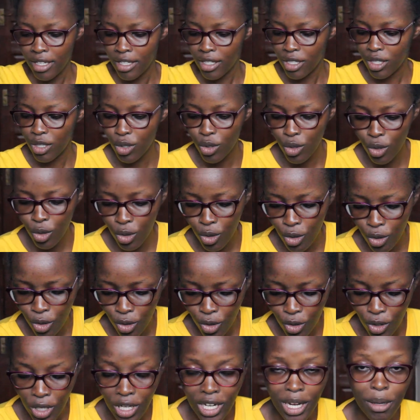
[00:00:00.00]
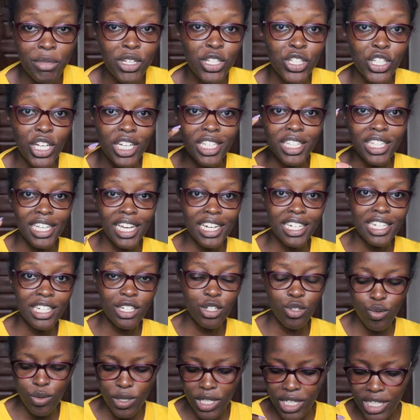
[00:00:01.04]
So let me just get
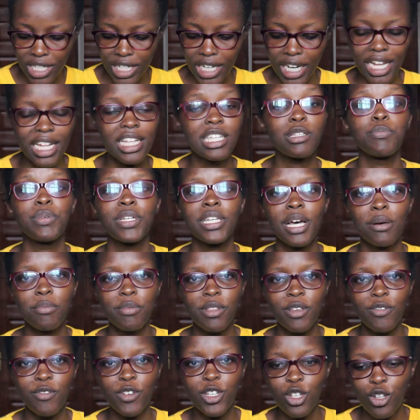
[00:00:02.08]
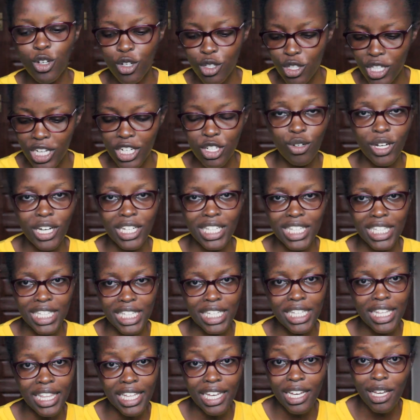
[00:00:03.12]
into it and I'll speed up the video so that you can
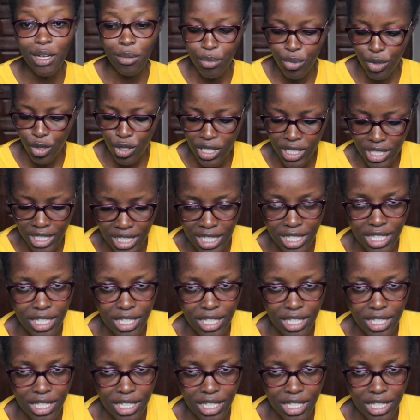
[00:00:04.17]
see the process.